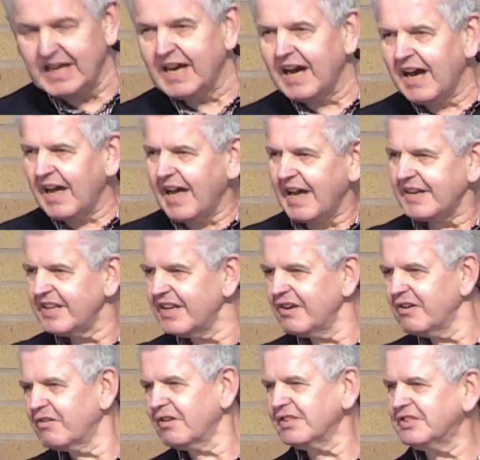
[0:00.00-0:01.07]
I had a
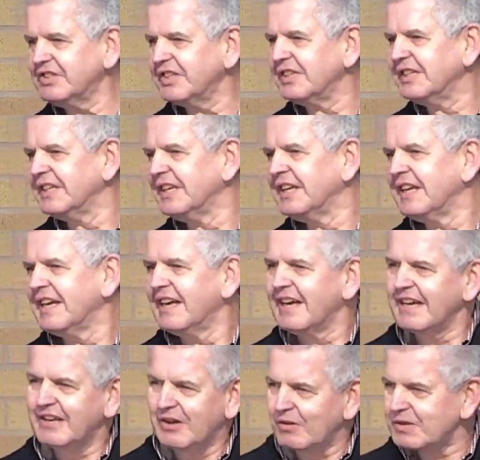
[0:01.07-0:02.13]
young Christian
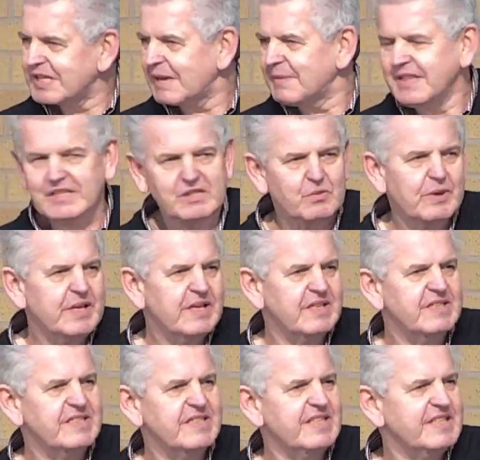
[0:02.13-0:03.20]
uh, contact me this week, and
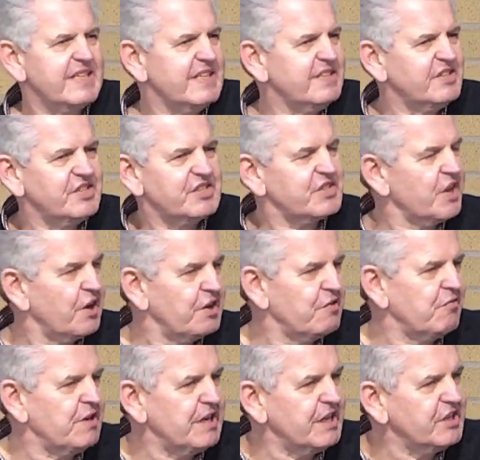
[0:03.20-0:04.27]
he said he's just started
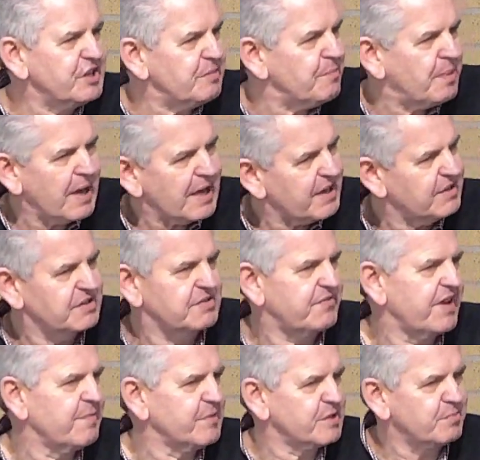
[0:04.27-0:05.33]
reading Jim Packer's
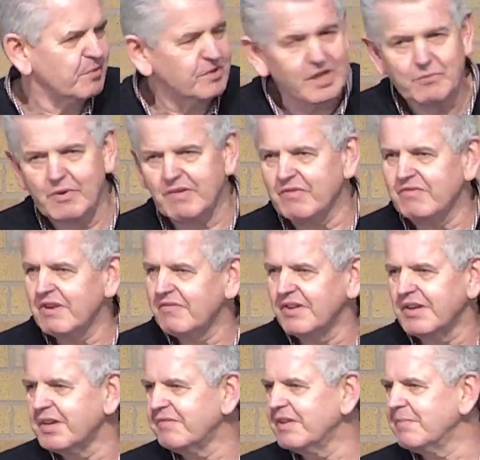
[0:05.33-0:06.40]
famous book. Don't worry if you've never
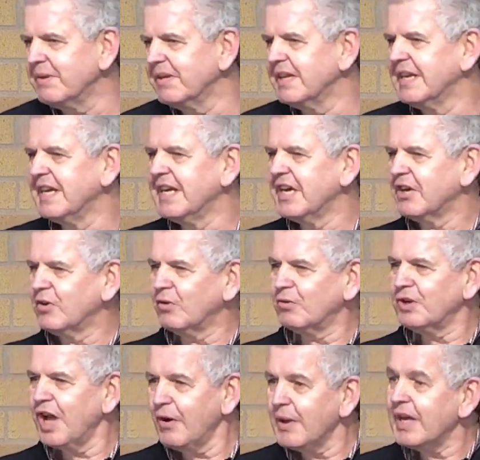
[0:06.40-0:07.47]
heard of it, but called
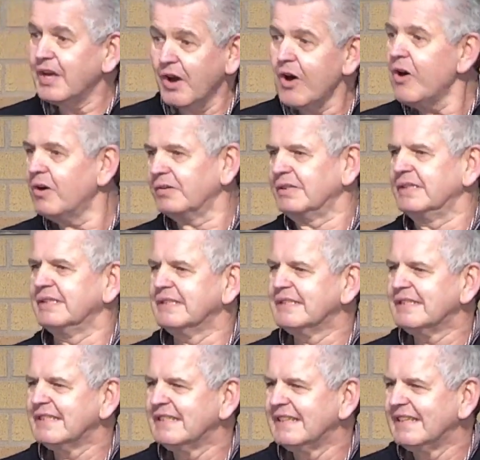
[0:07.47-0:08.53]
Knowing God.
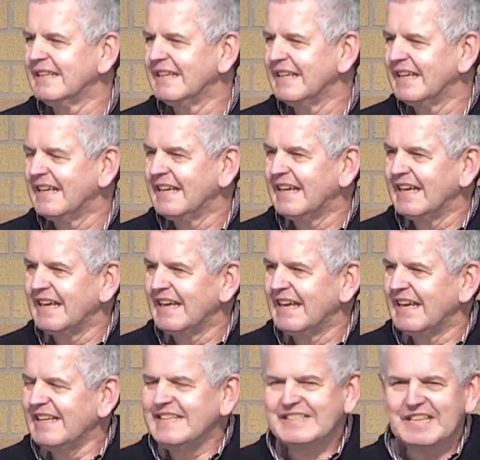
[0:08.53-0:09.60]

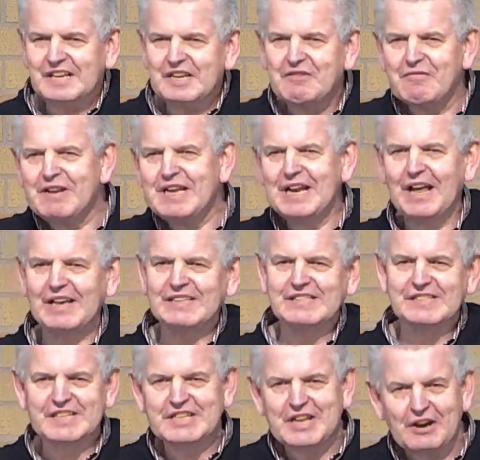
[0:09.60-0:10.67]
And he suddenly realized
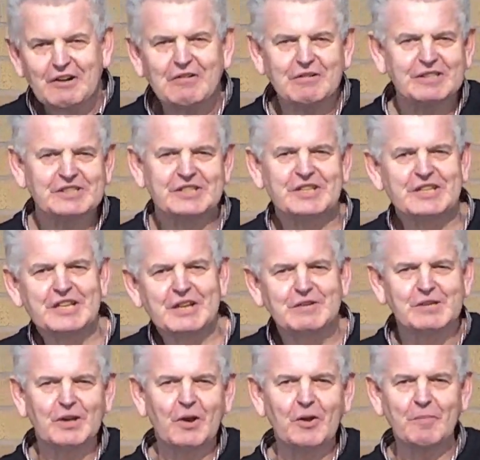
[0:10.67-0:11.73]
as a young Christian that he knows
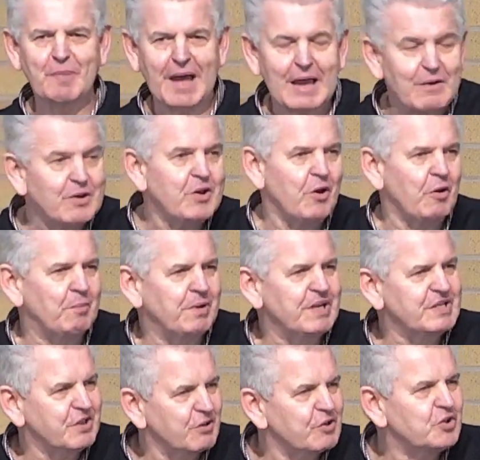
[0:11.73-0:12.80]
a lot about God, but
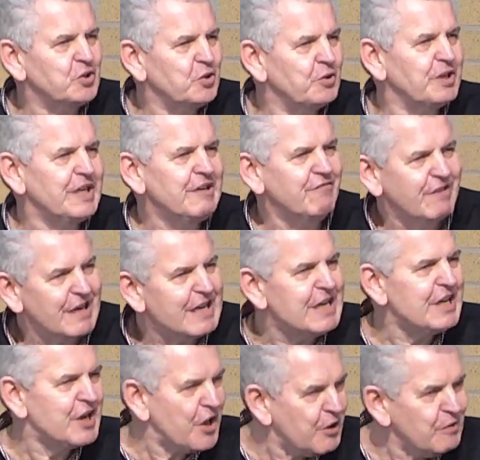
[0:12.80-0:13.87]
he's not sure that he really
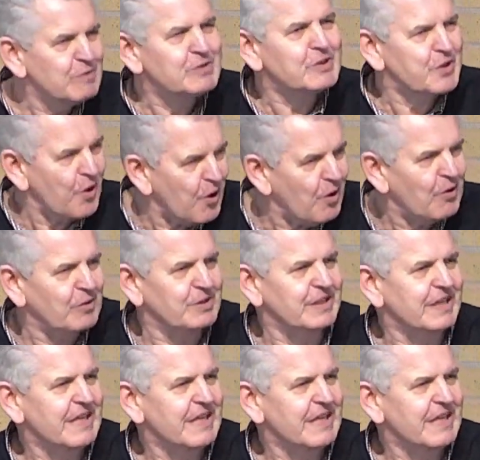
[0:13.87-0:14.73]
knows God